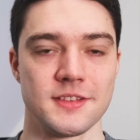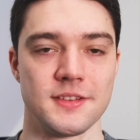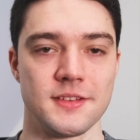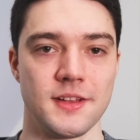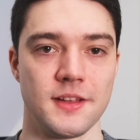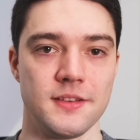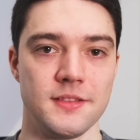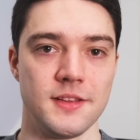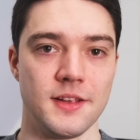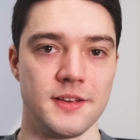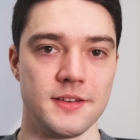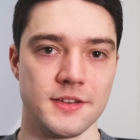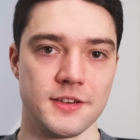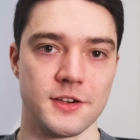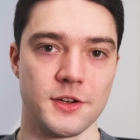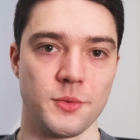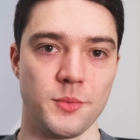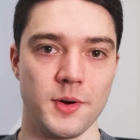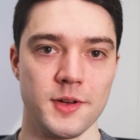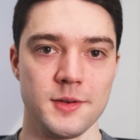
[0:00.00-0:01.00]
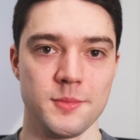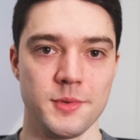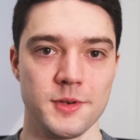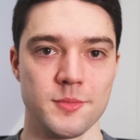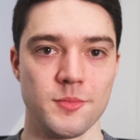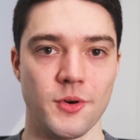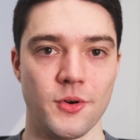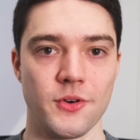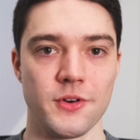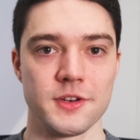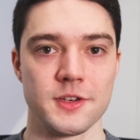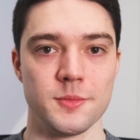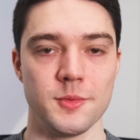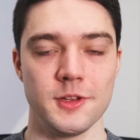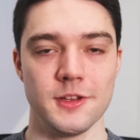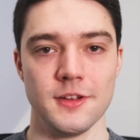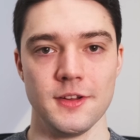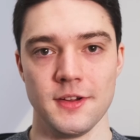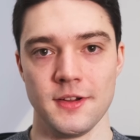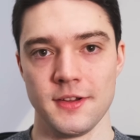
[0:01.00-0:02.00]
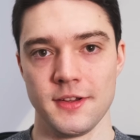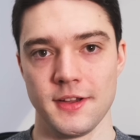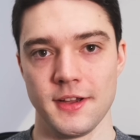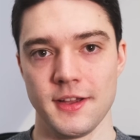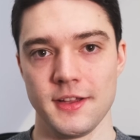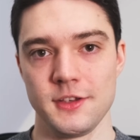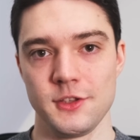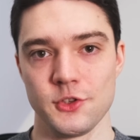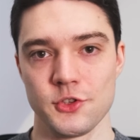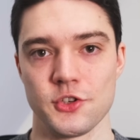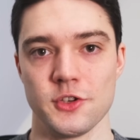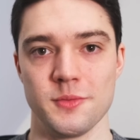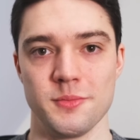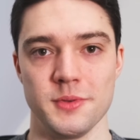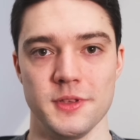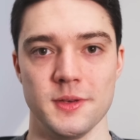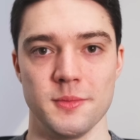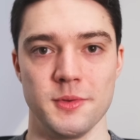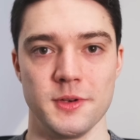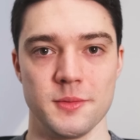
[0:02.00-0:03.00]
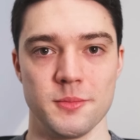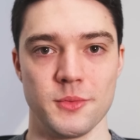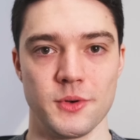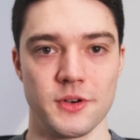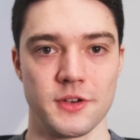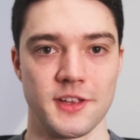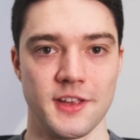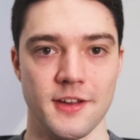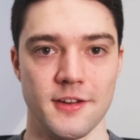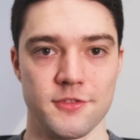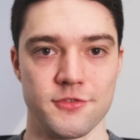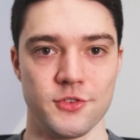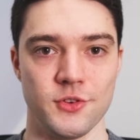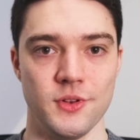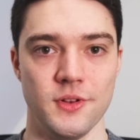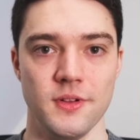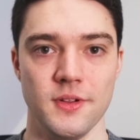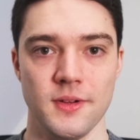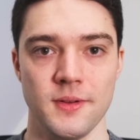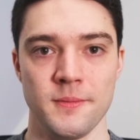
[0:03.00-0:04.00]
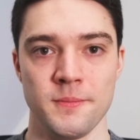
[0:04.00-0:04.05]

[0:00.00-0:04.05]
then they are quite a bit more audible and you should be a bit more careful.